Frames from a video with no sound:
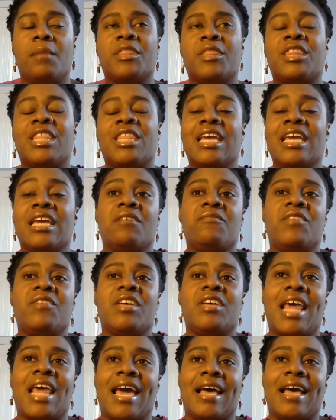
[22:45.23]
Think of
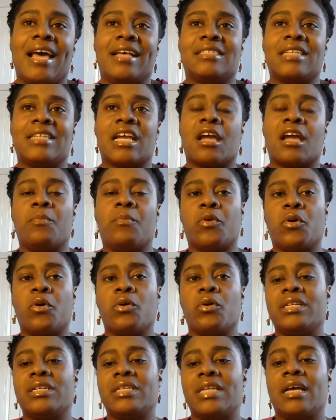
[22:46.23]
it as like a
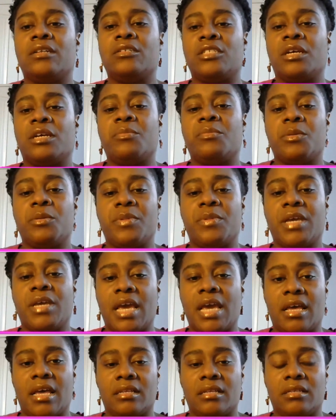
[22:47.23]
broken down
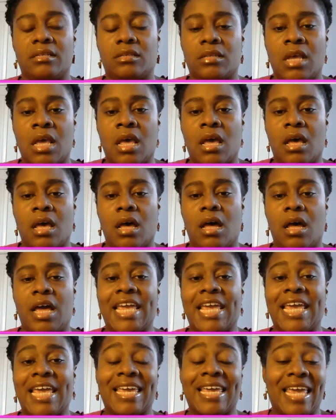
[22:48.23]
WBS.
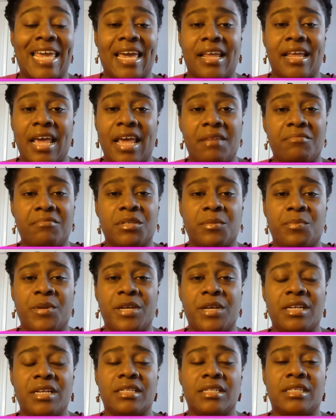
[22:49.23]
It can have
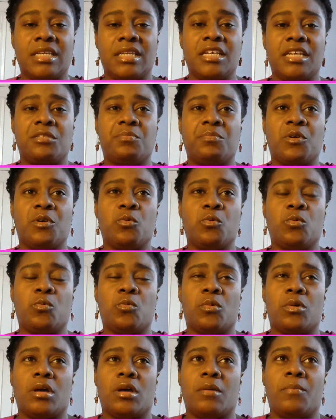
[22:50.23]
dependencies,
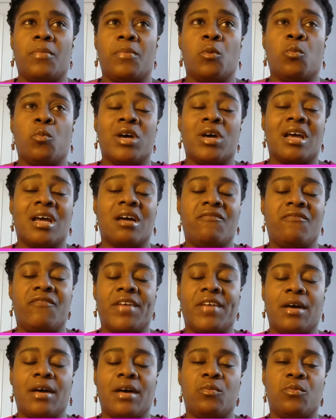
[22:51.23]
but what I
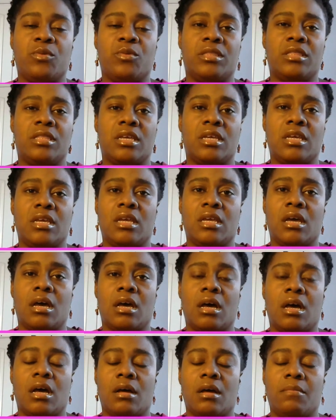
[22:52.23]
found with the
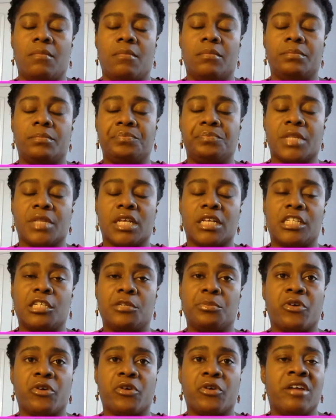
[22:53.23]

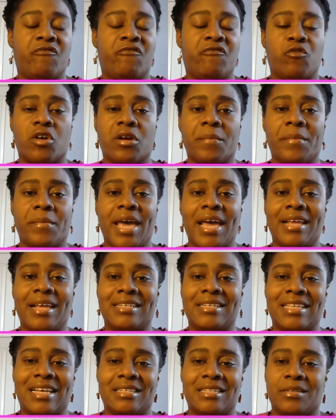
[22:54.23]
sprint format
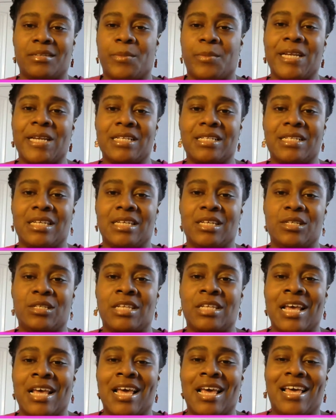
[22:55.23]
is that
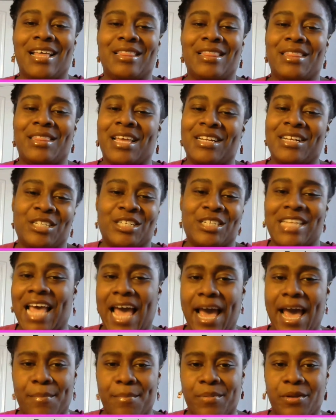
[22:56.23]
dependencies, they just
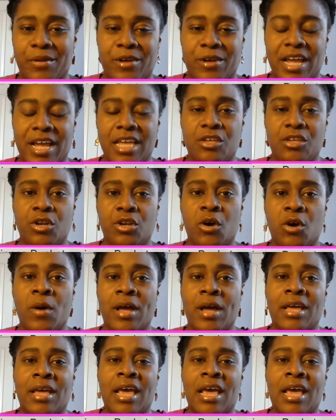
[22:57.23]
happen, right? You don't.